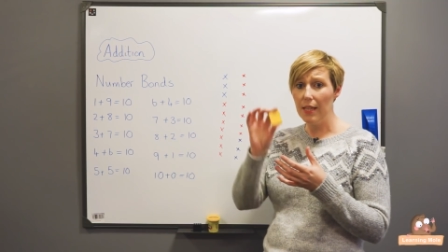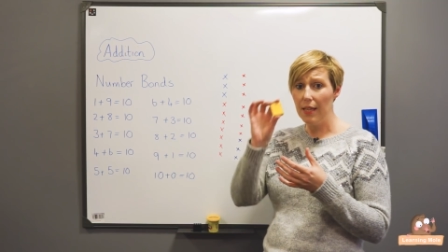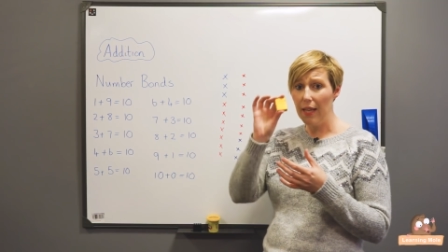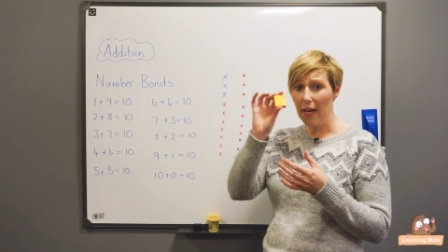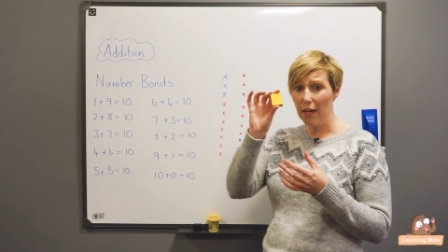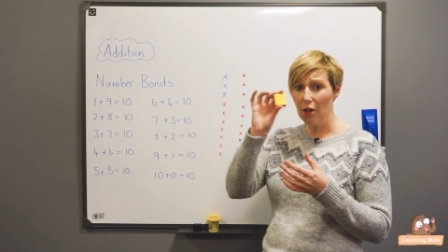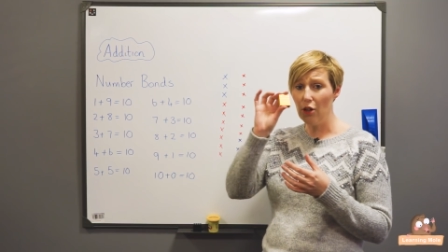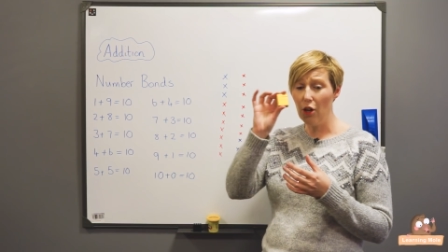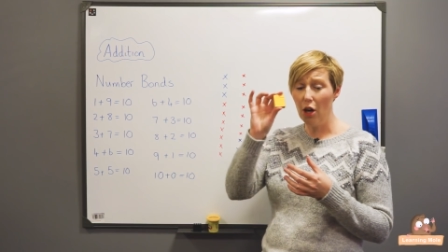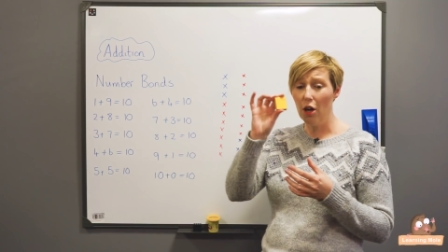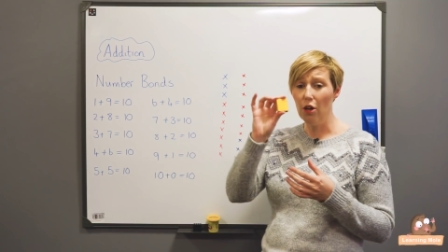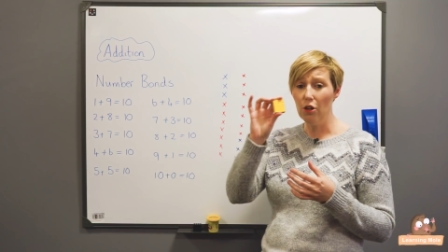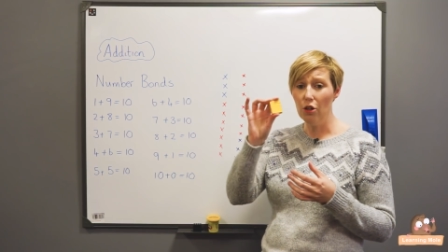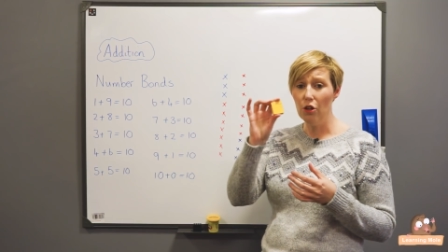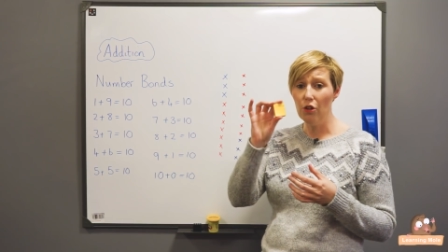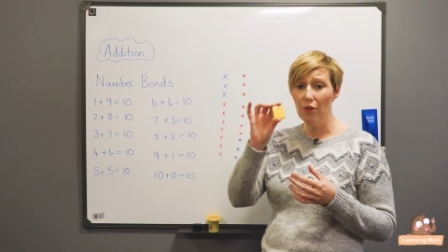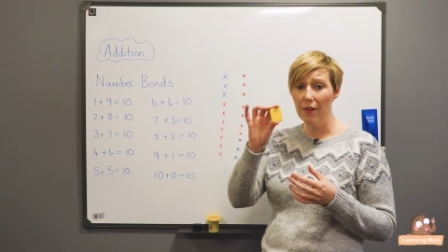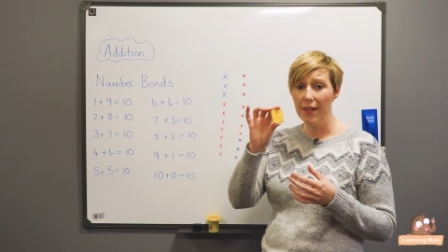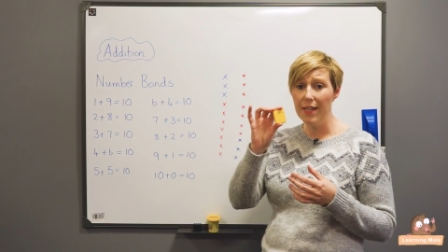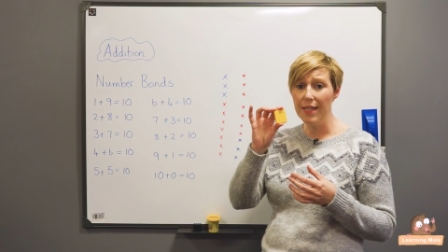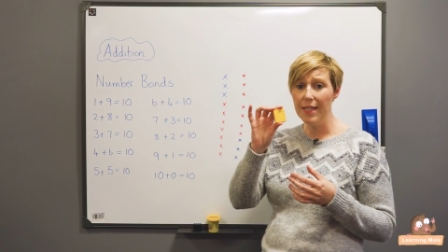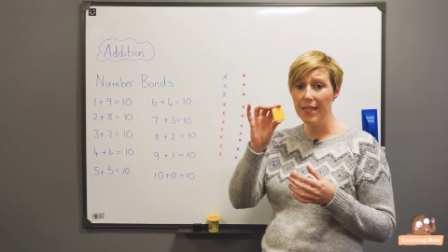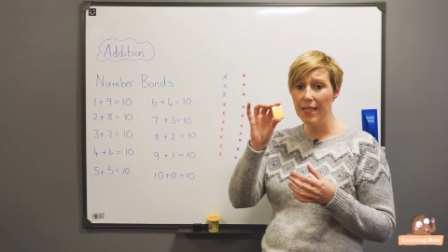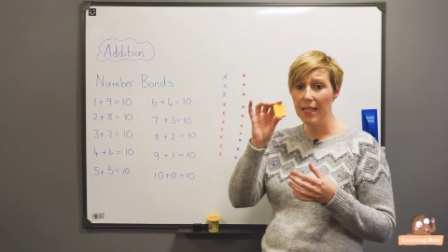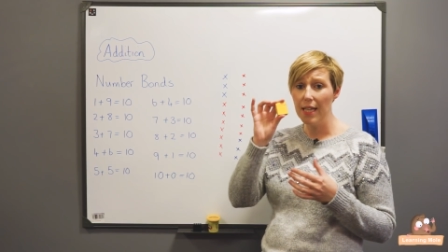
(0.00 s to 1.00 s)
that
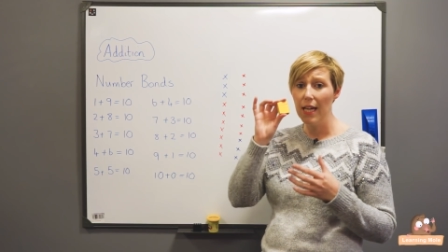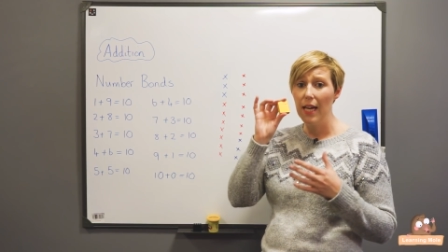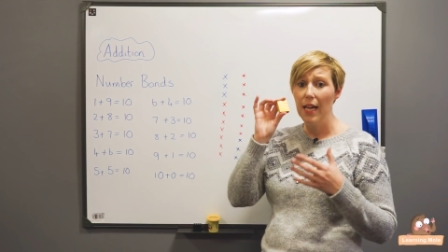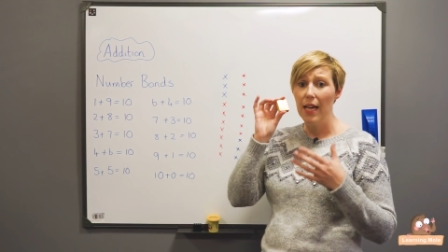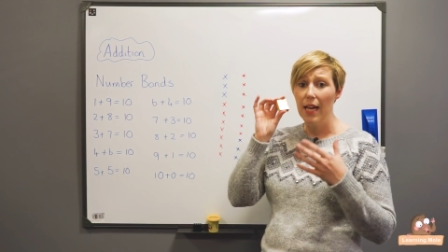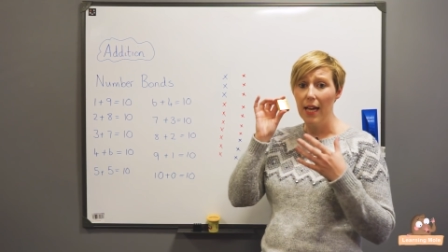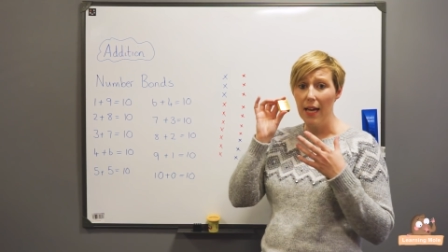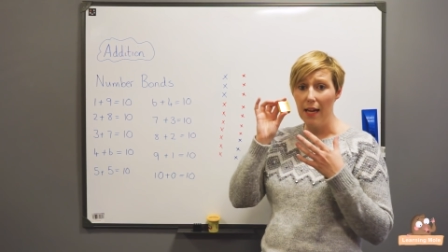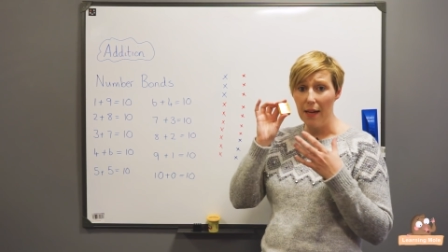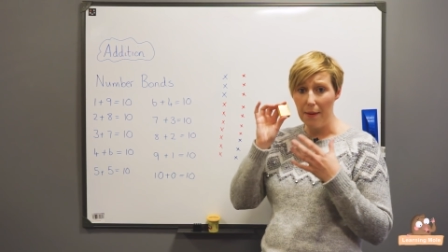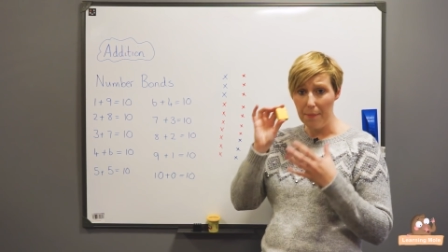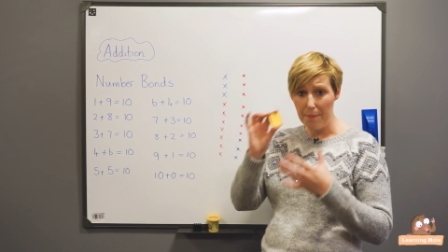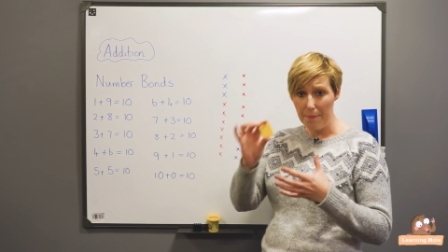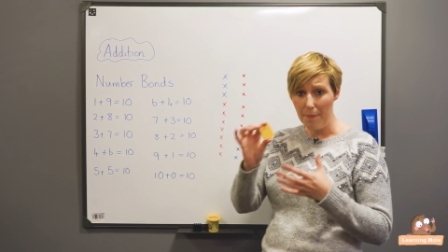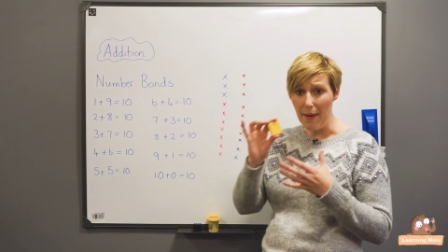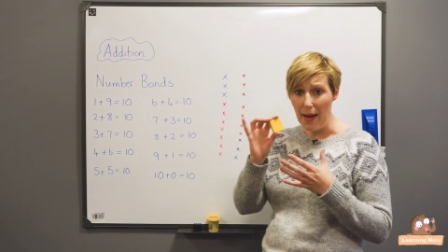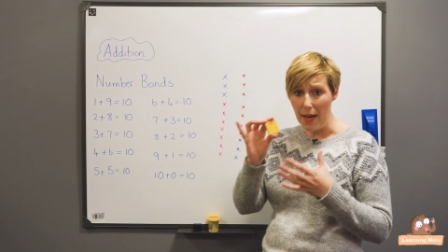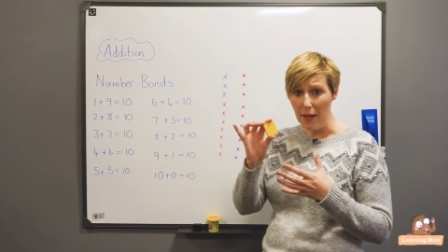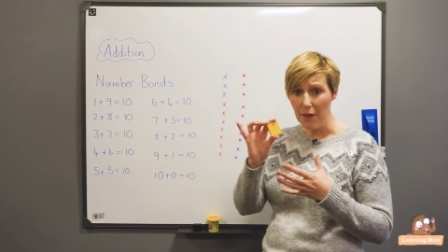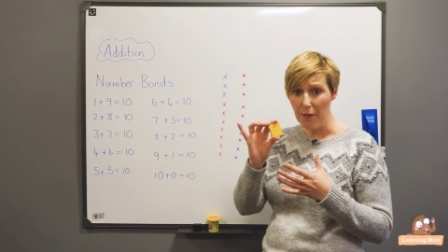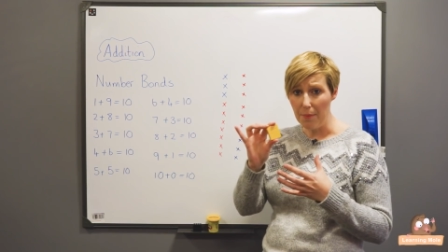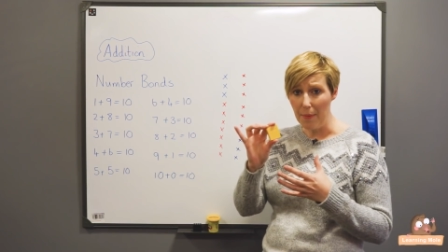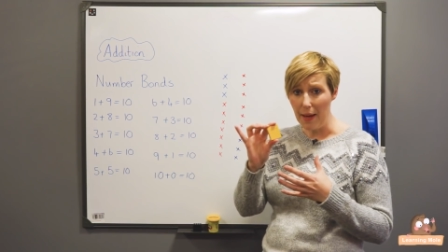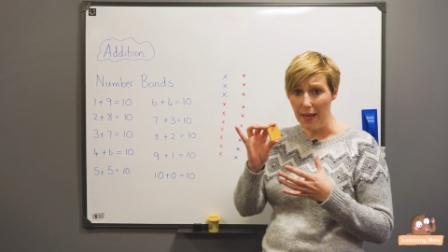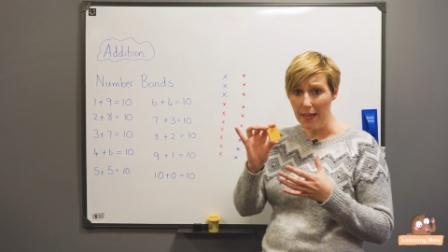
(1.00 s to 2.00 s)
concrete
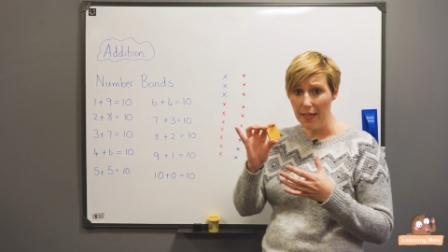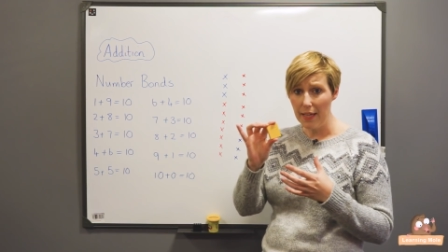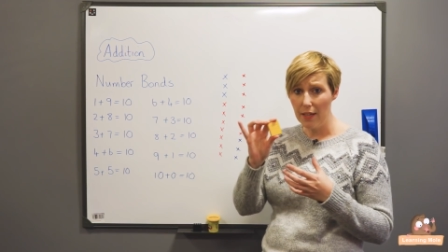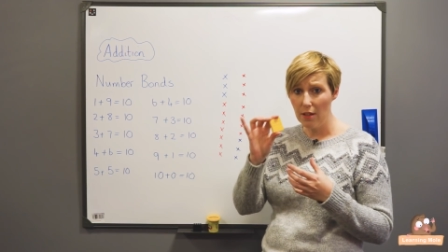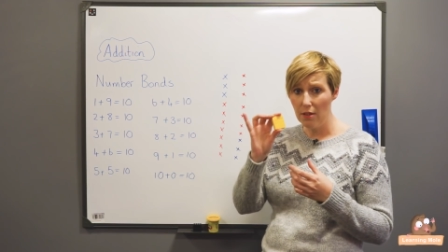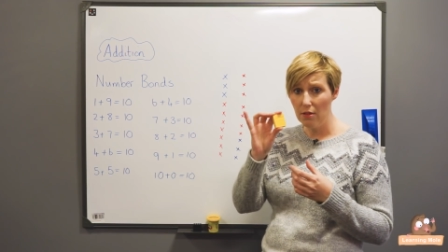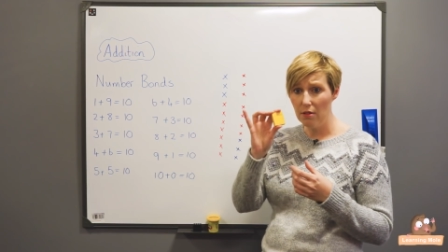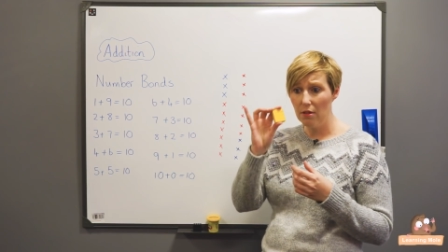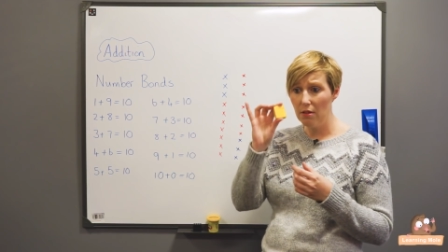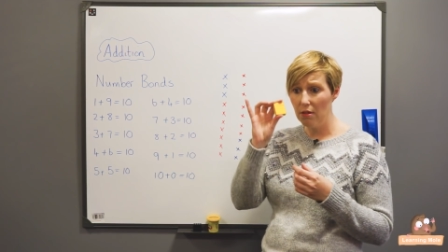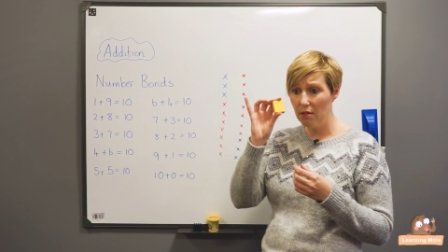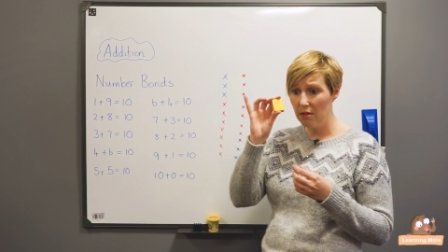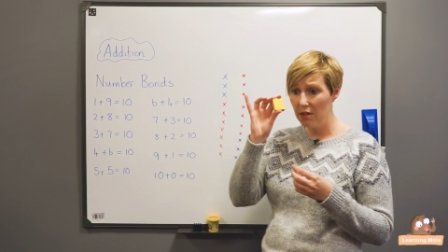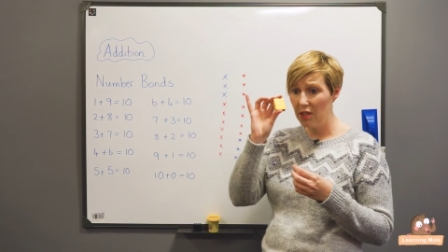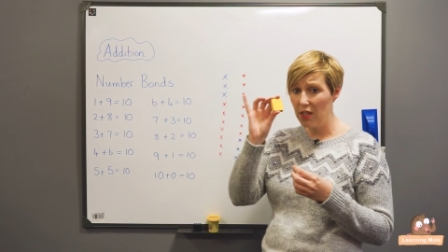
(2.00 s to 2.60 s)
mathematical